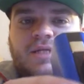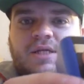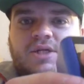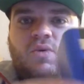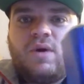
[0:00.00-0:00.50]

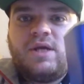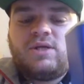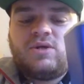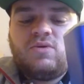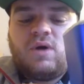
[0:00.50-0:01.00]
It's a
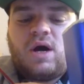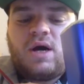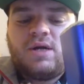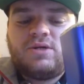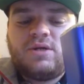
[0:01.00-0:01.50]

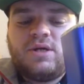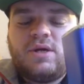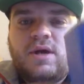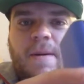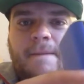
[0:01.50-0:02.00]

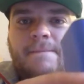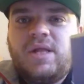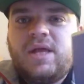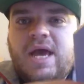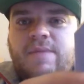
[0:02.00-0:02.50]
2200
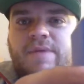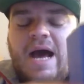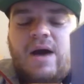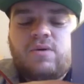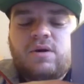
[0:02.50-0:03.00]
milliamp
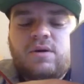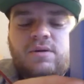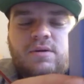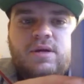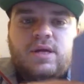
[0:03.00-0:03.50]

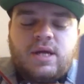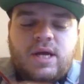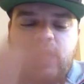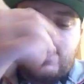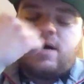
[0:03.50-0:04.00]
hour
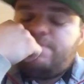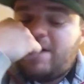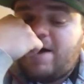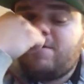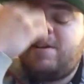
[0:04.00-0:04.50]

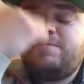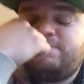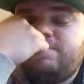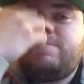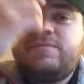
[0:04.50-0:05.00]
battery.
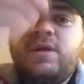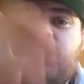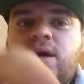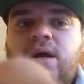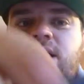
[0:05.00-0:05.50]

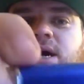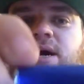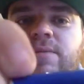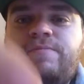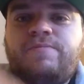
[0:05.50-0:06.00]

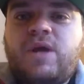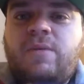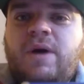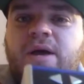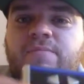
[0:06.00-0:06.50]

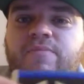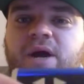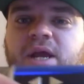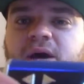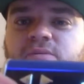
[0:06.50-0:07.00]
Now my
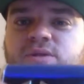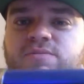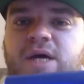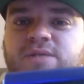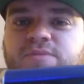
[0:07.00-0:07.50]
buddy
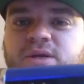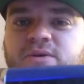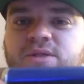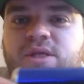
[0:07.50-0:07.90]
has been